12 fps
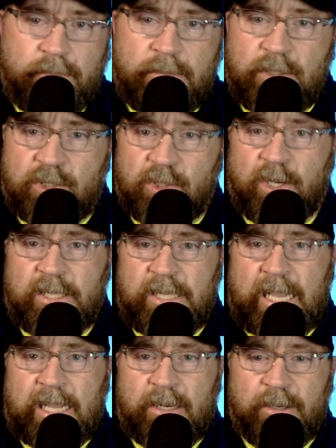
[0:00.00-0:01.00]
So, on
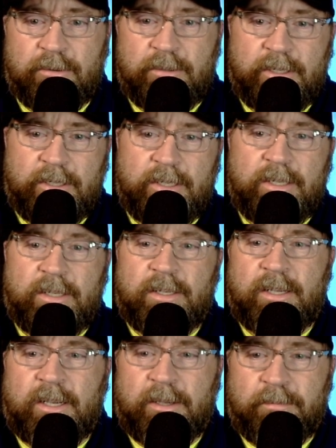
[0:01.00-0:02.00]
that note,
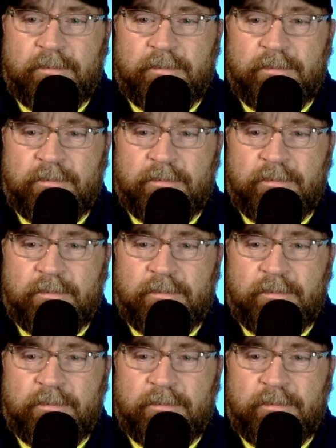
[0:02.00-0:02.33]
um,